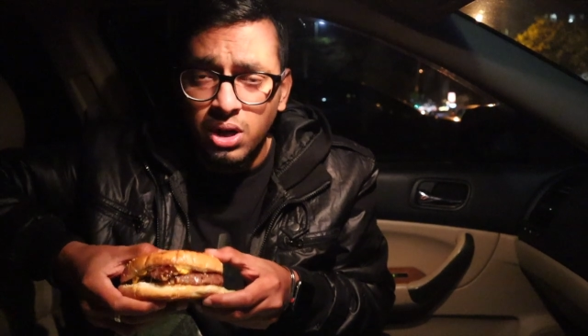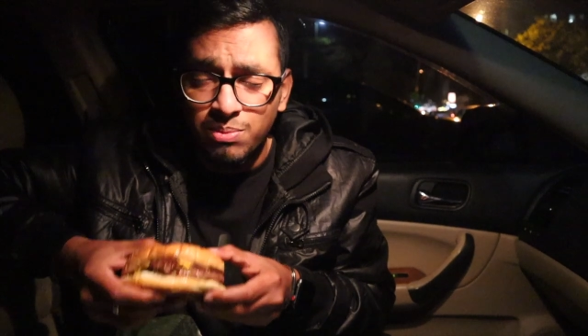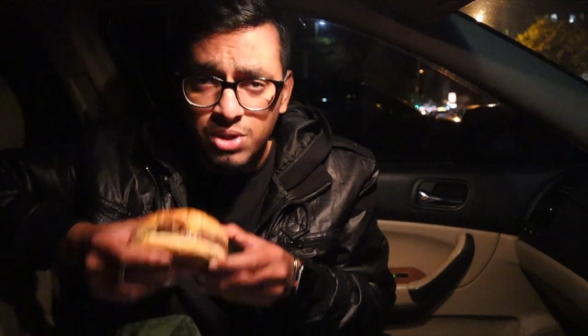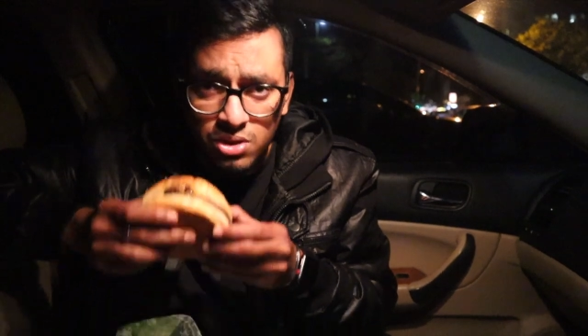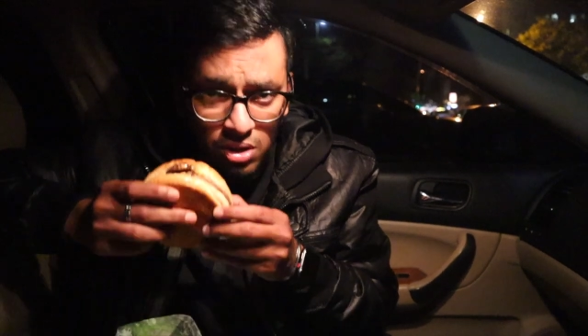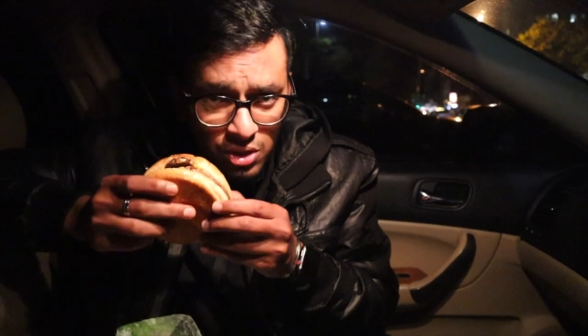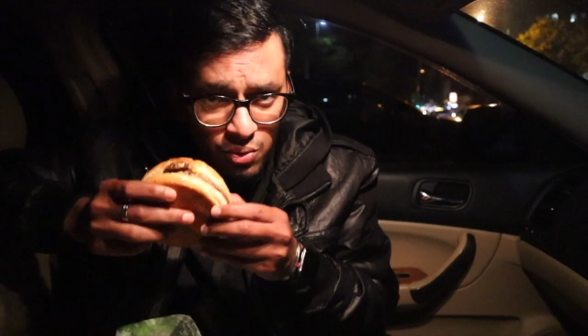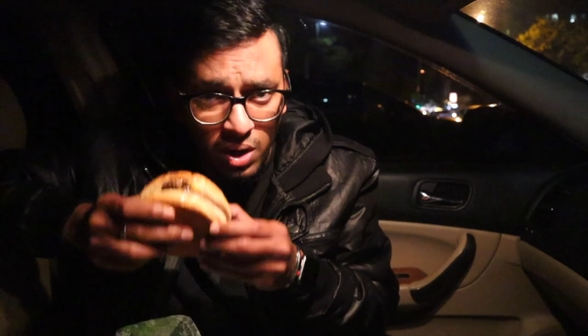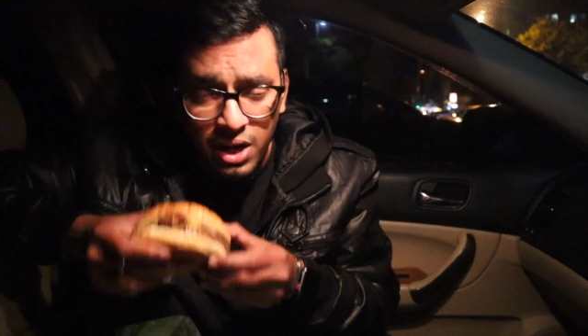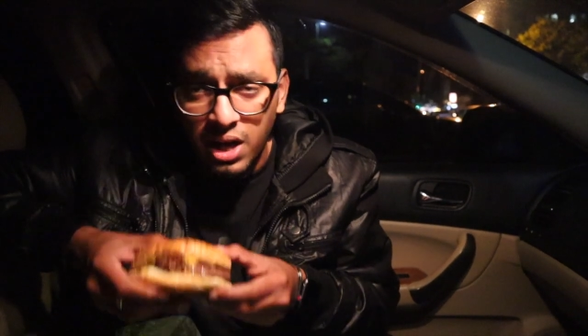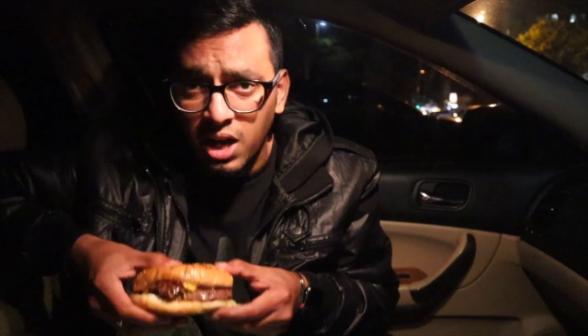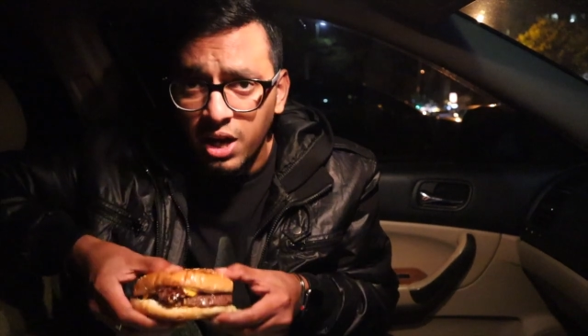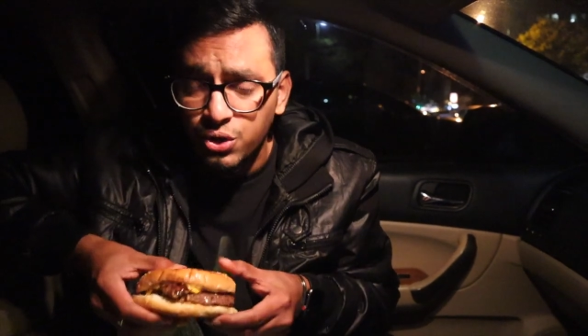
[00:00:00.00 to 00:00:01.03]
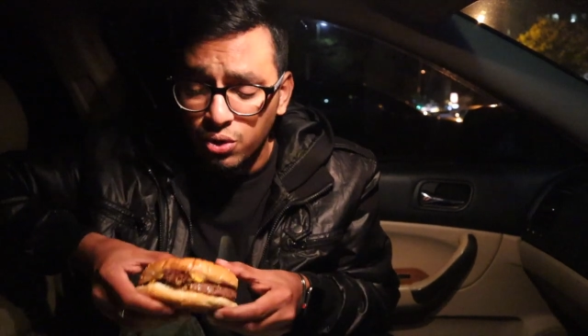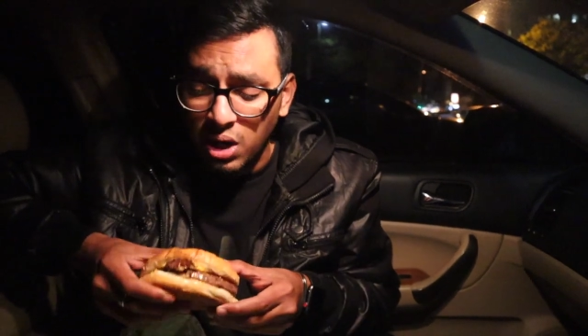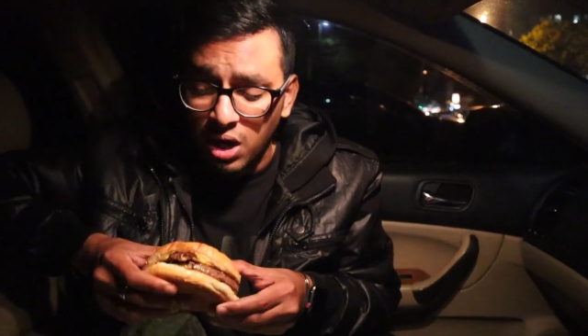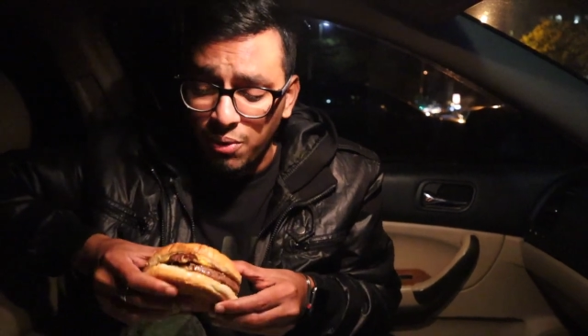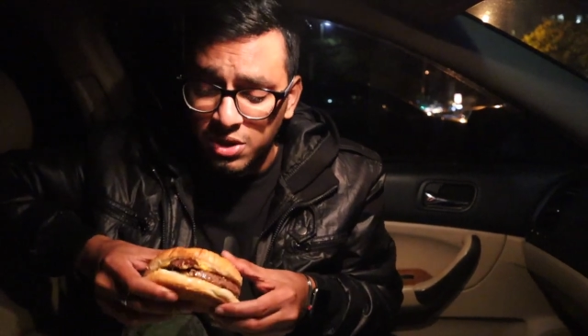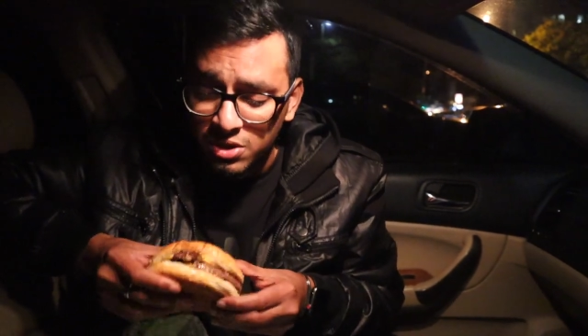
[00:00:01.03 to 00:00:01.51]
I'm just gonna try and let you know
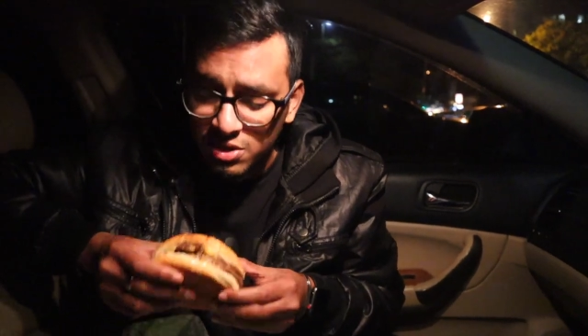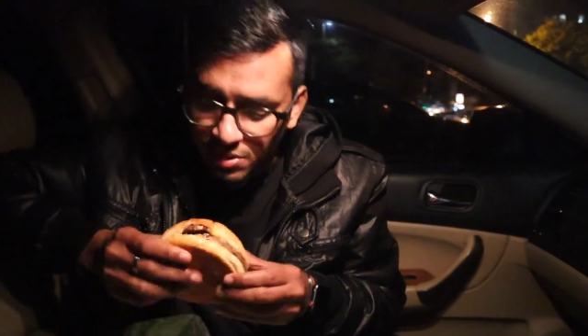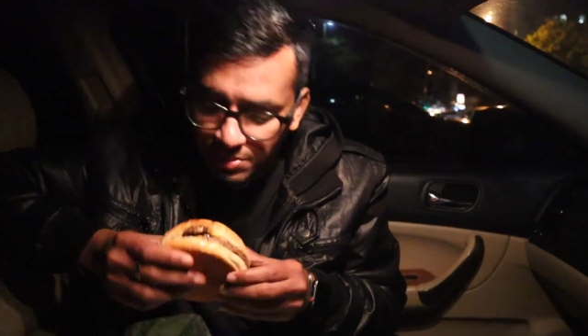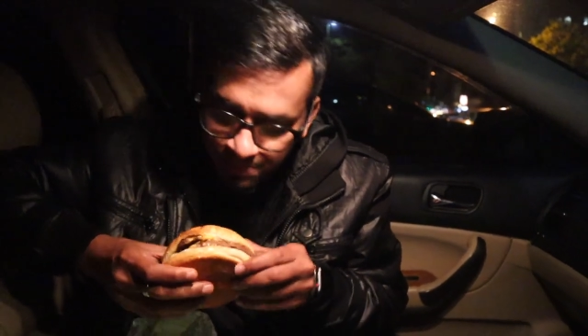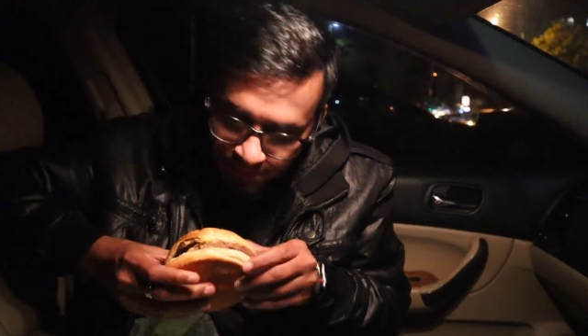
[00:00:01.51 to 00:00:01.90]
how it is.